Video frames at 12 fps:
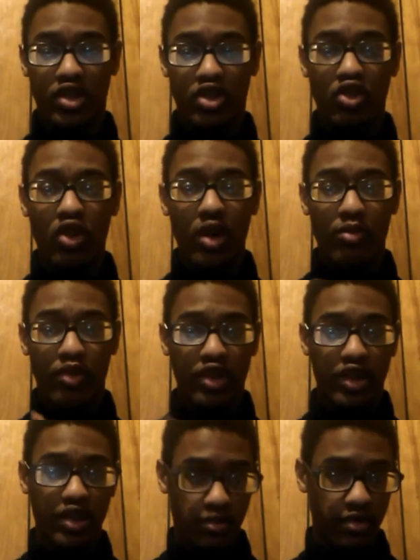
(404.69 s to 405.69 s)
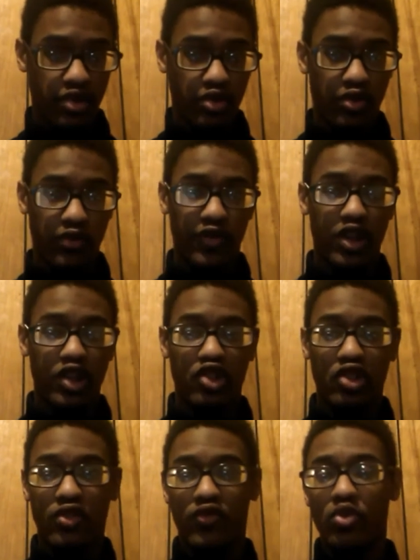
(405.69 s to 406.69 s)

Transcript: the subscribe button and the bell notification.